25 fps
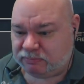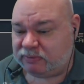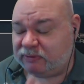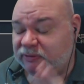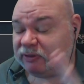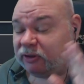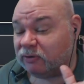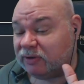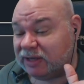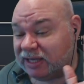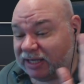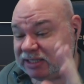but
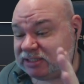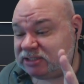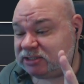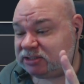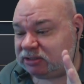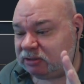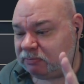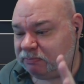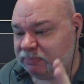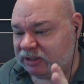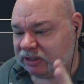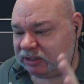there is
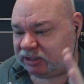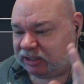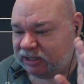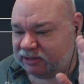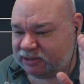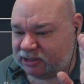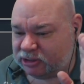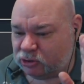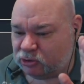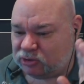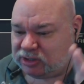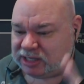an ability
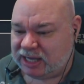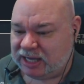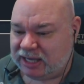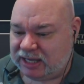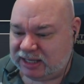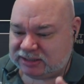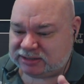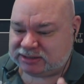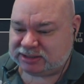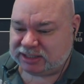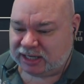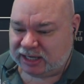that you
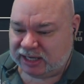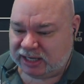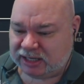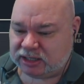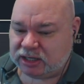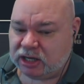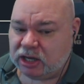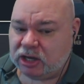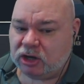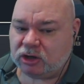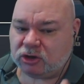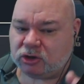can
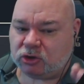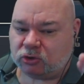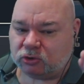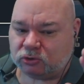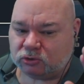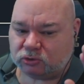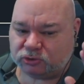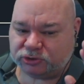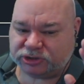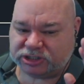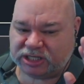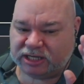take
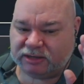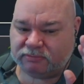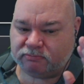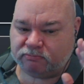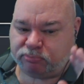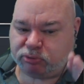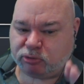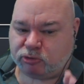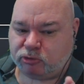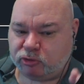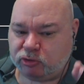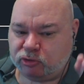called
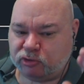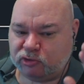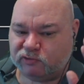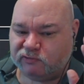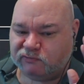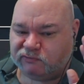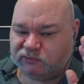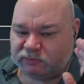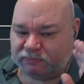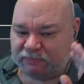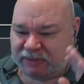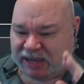
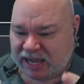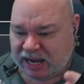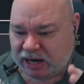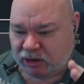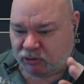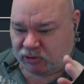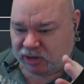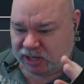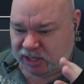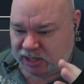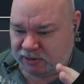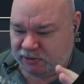Improved
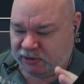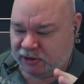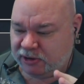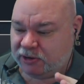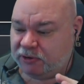Parry,